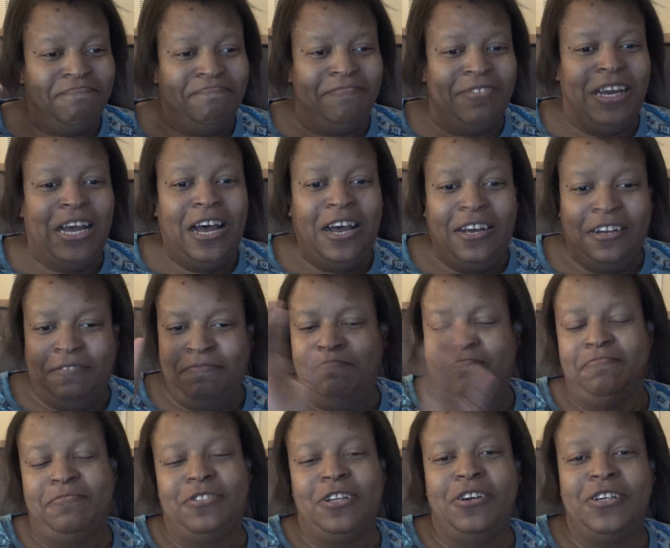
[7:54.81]

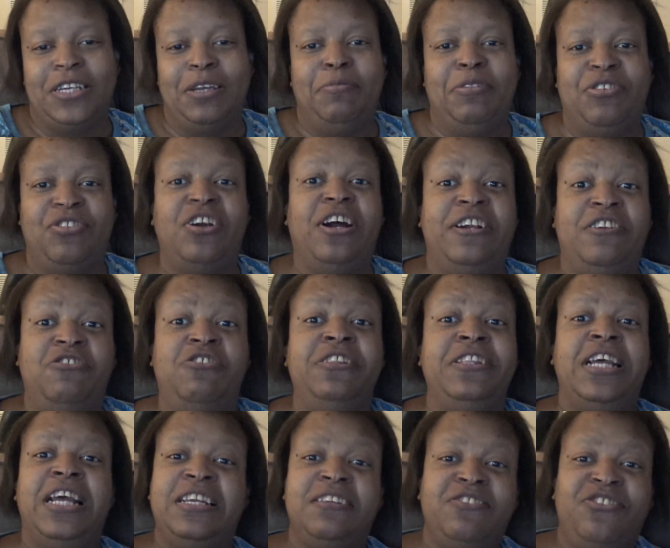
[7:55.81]
Don't get me started
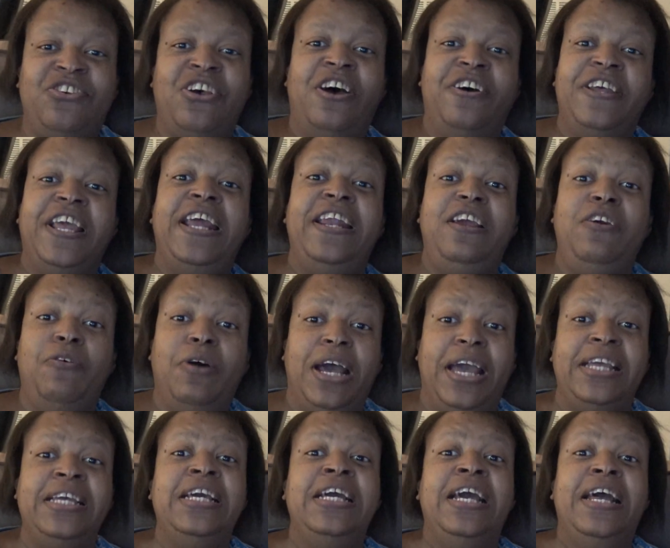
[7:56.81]
on that. So
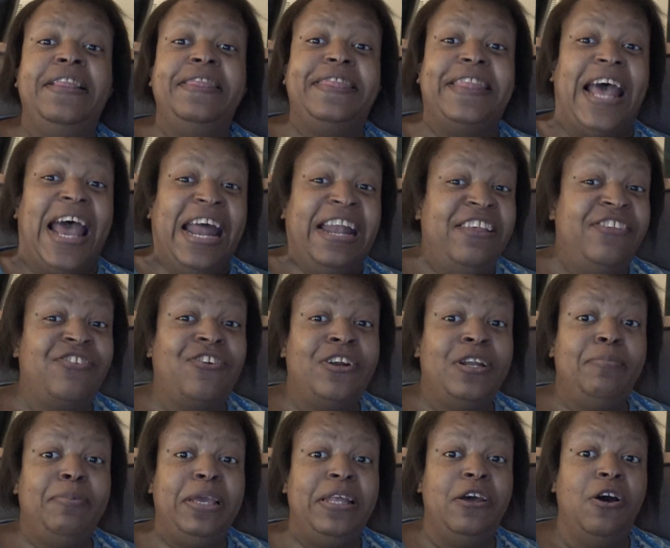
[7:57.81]
anyway, that is
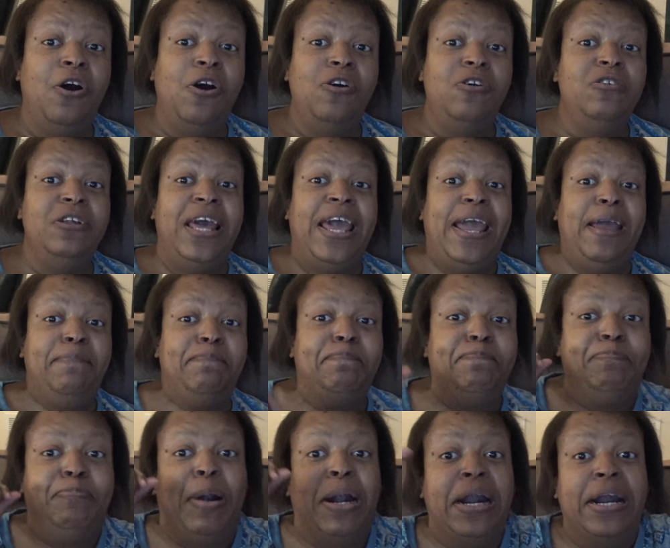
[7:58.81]
going to be the
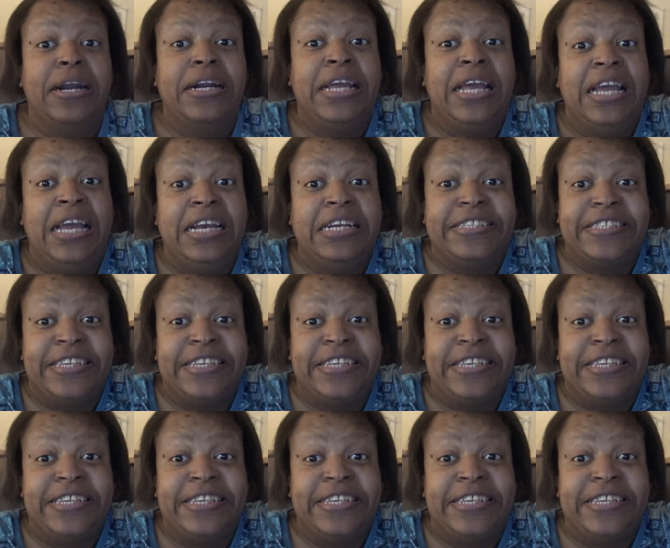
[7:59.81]
Oled burn-in